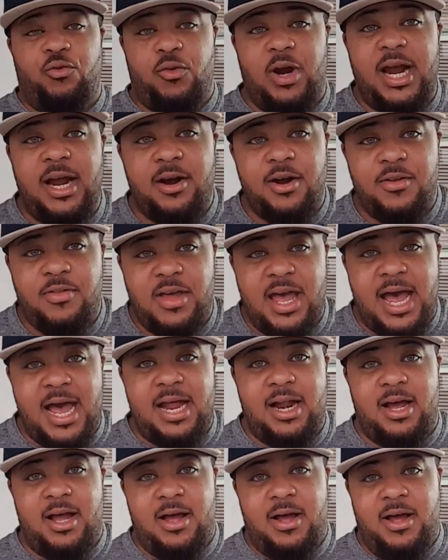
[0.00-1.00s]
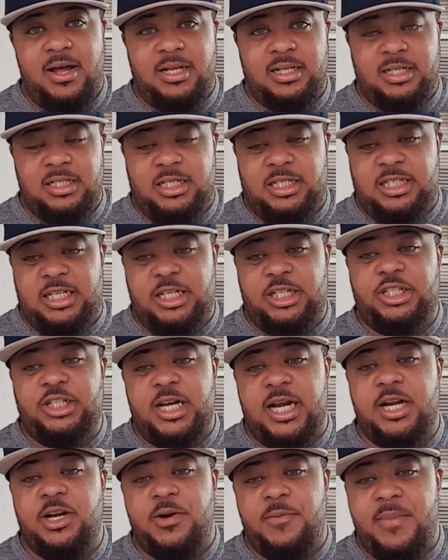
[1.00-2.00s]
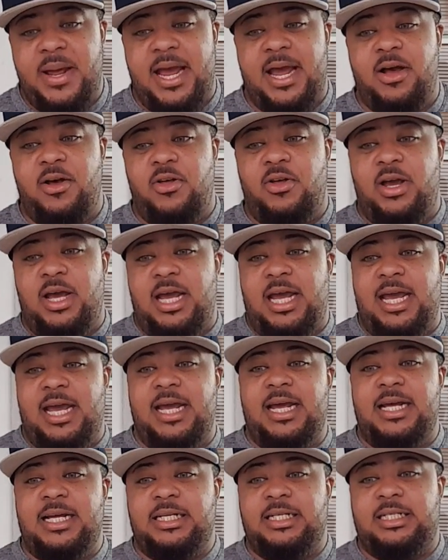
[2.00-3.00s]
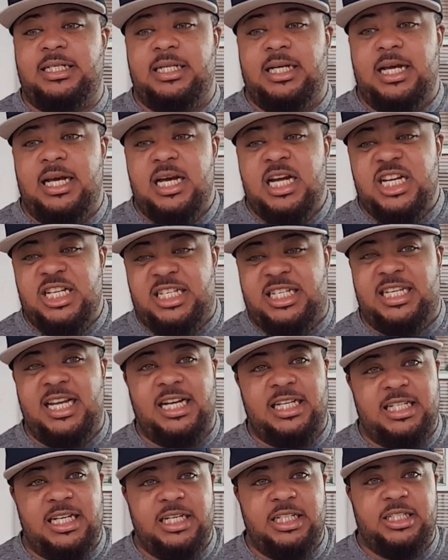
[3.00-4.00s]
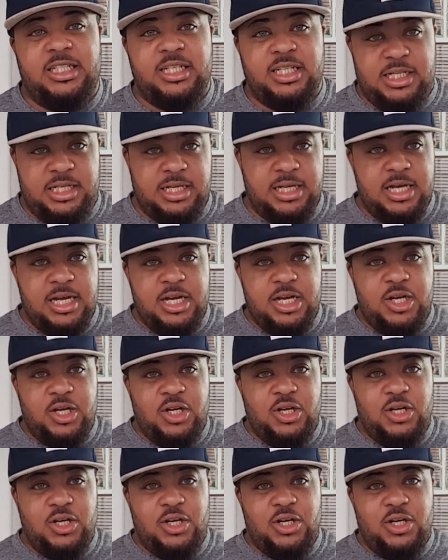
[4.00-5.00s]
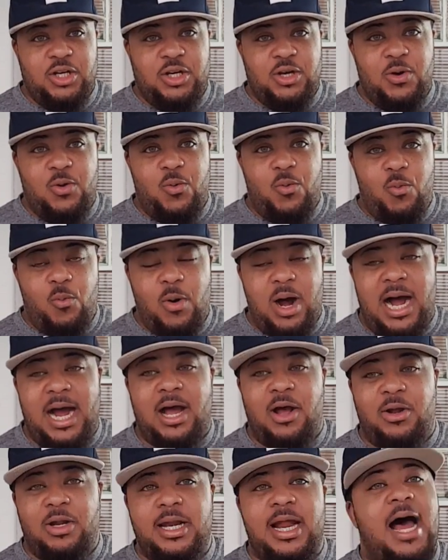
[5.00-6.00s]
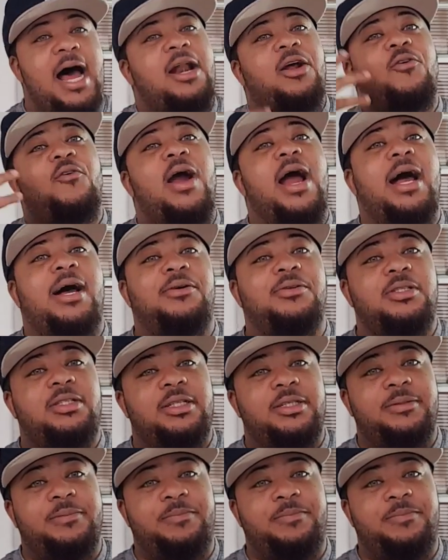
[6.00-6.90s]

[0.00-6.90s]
rare that a cisgender male is 6 inches while not aroused.